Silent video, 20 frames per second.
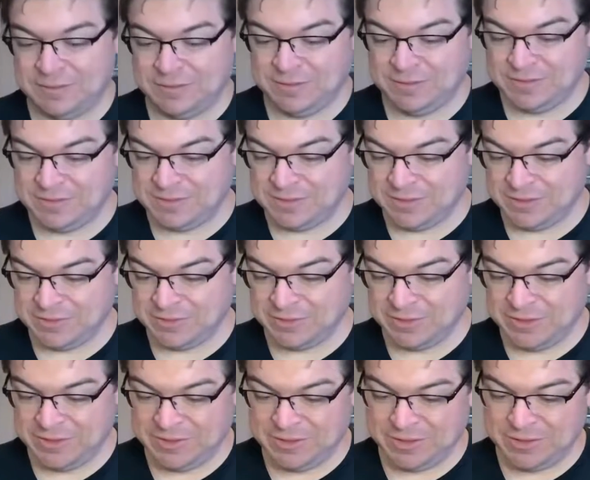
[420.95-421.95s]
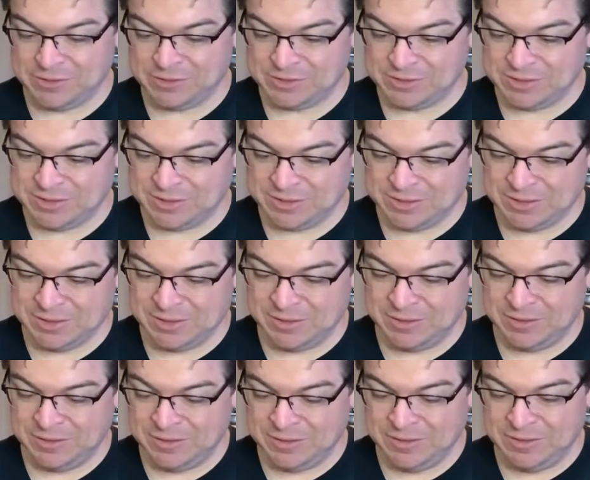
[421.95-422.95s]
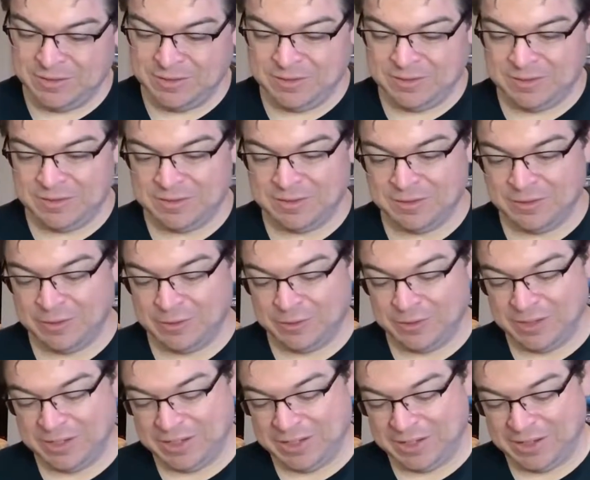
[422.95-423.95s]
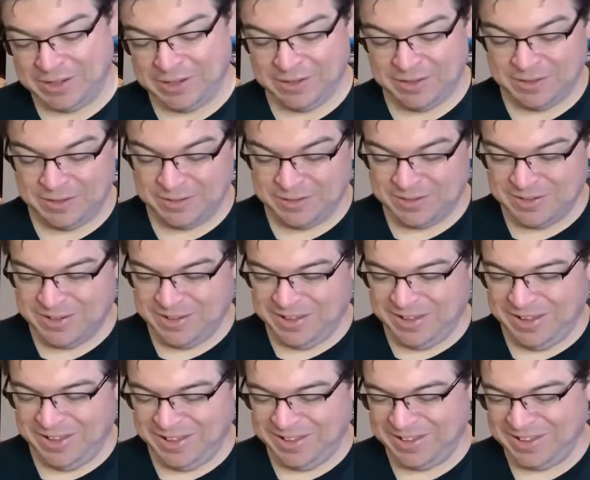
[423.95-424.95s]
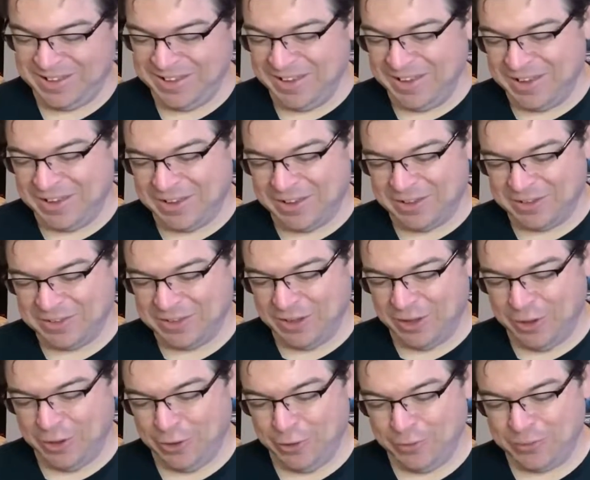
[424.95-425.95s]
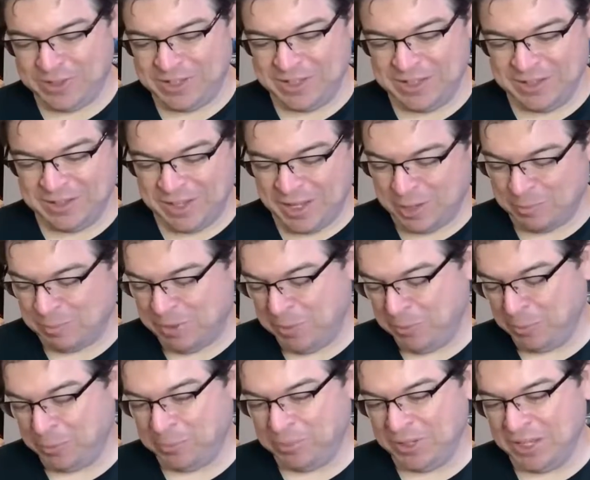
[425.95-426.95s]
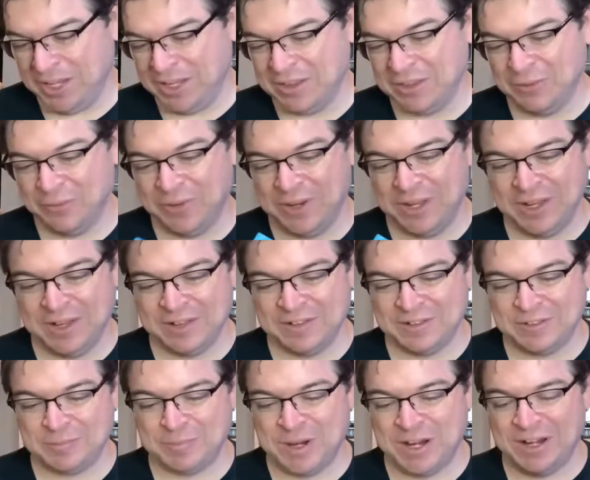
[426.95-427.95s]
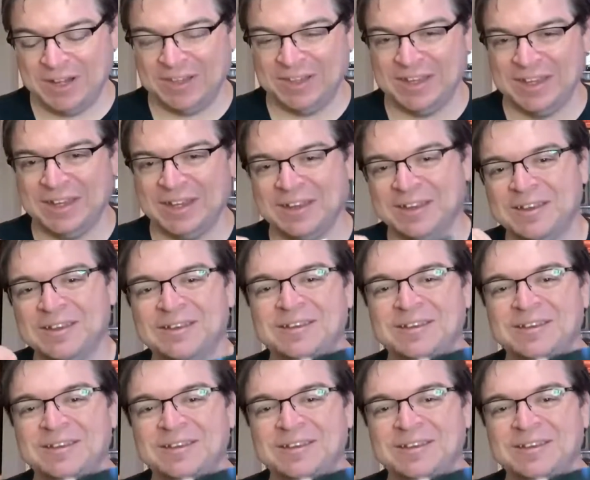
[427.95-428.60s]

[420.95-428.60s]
Let's see, is there anything interesting in there? Oh yeah, the hokey, like people playing the Wii and smiling.